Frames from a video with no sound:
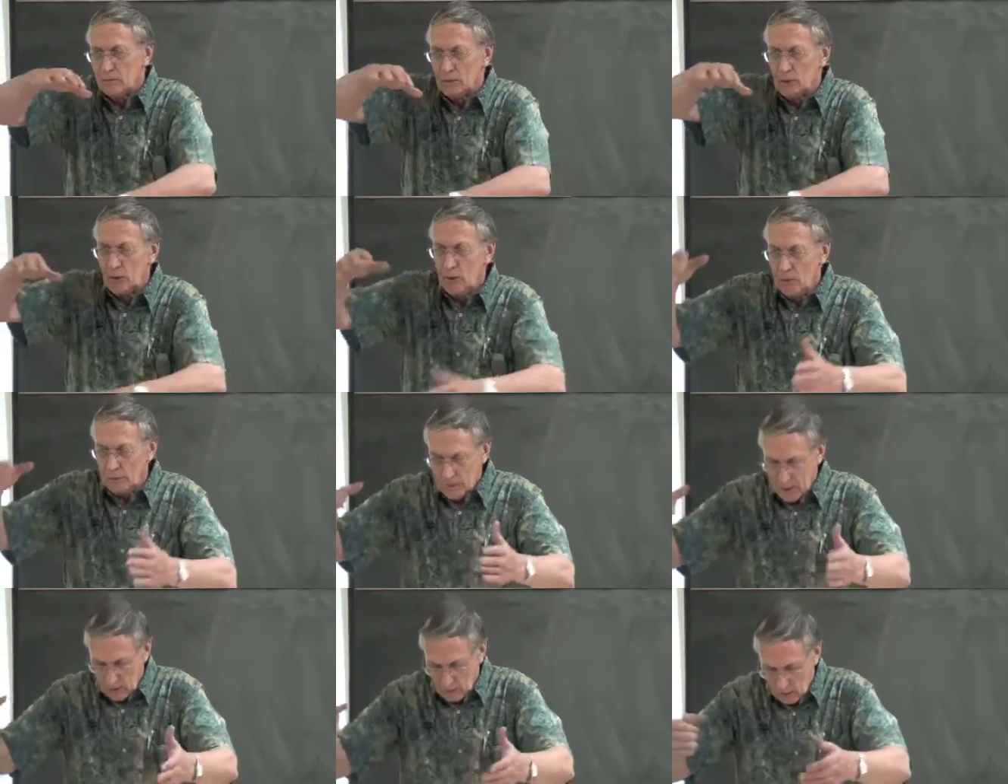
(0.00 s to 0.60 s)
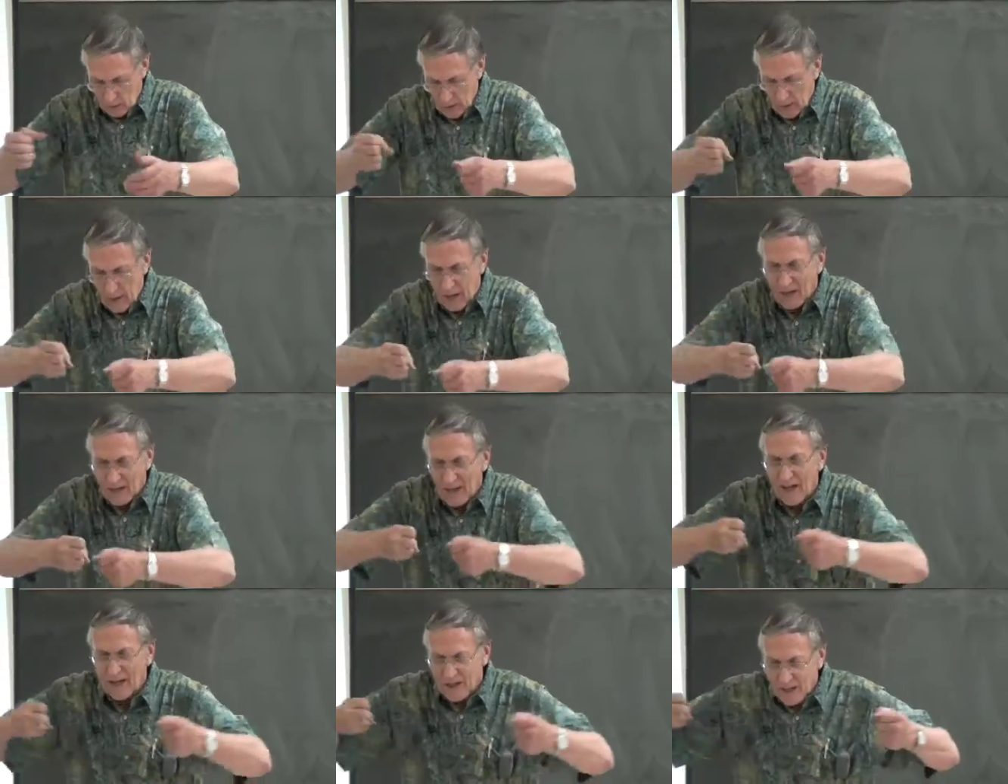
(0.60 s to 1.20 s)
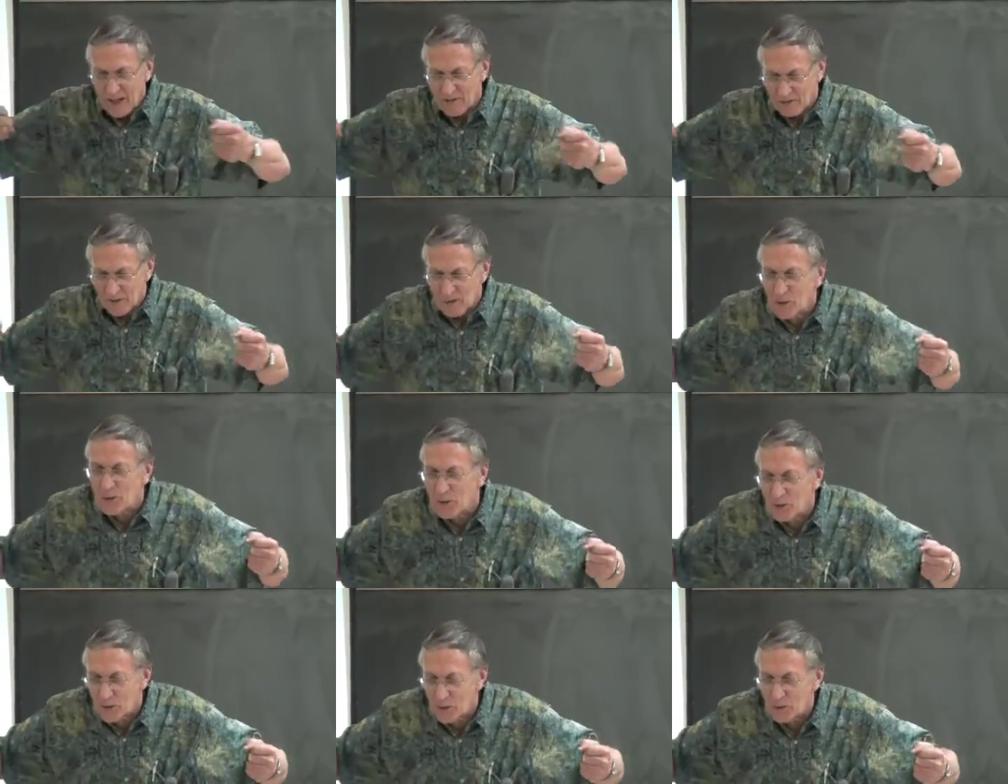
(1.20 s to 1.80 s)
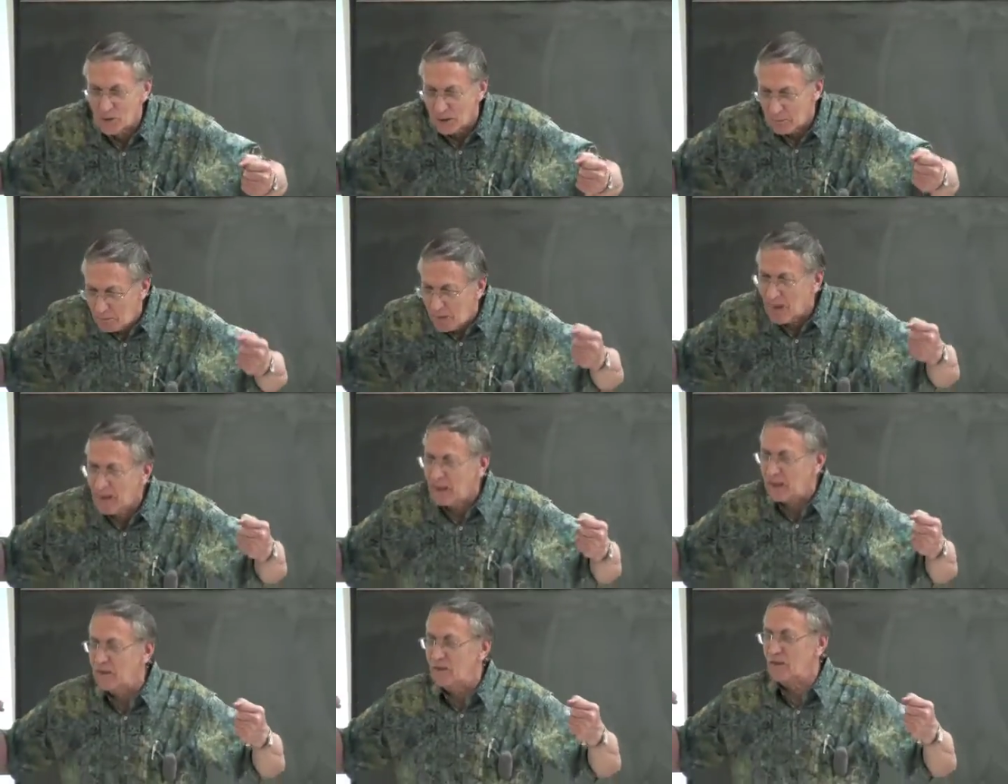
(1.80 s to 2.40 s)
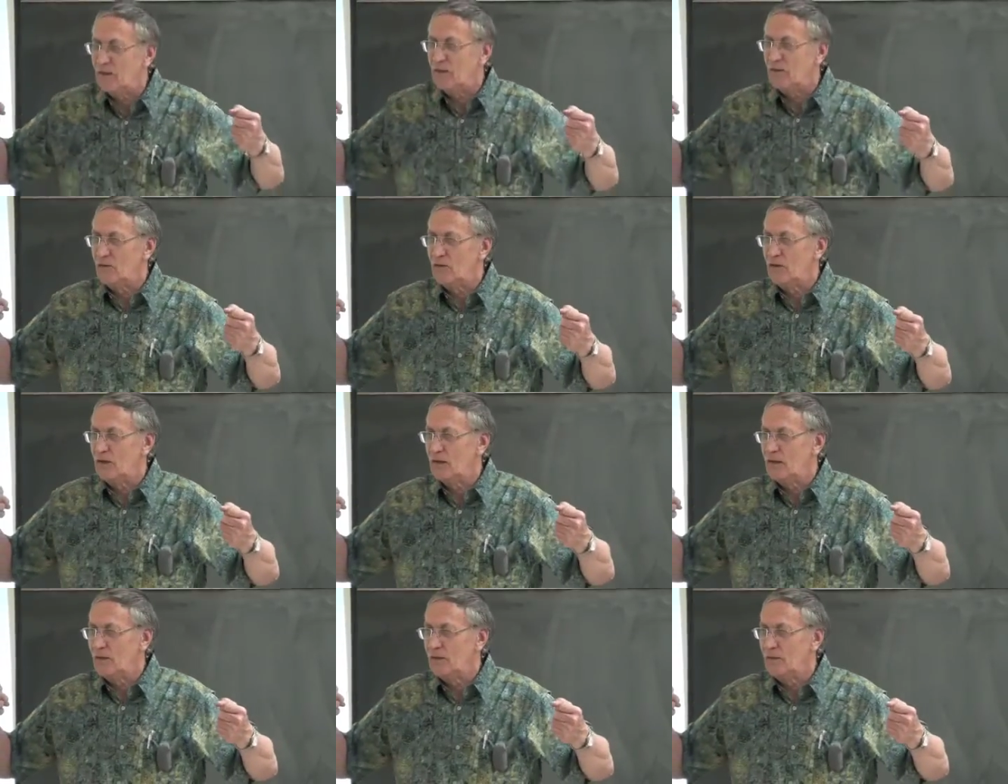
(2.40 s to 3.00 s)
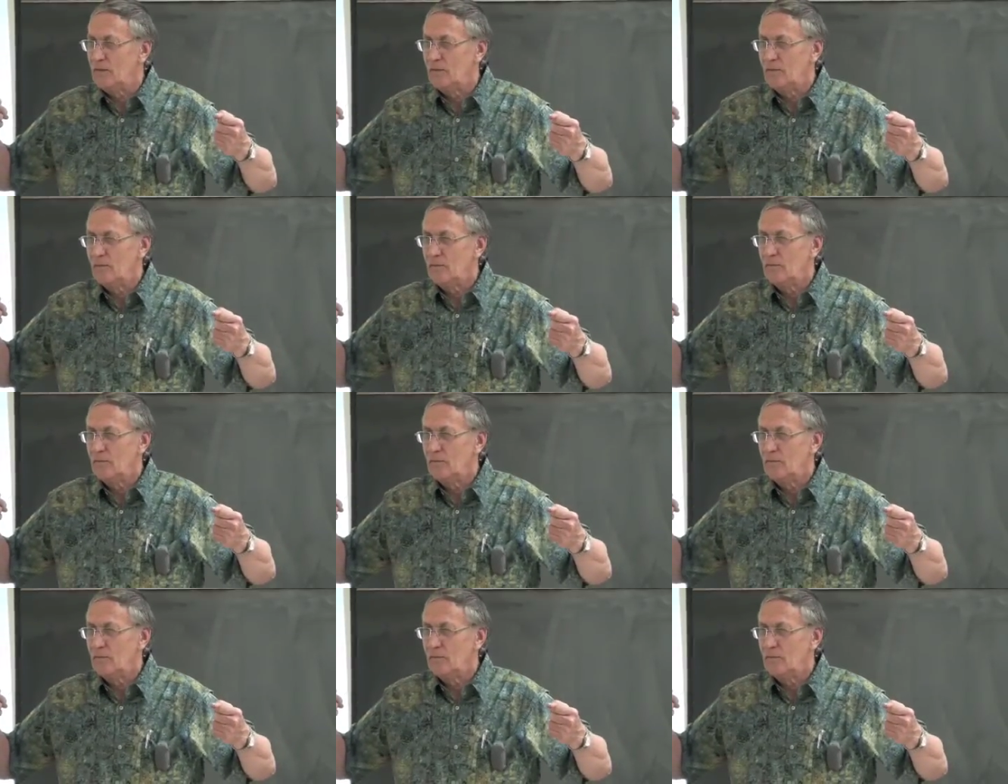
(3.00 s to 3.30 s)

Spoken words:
cubicle and I'd like to have a look at all the money that's there.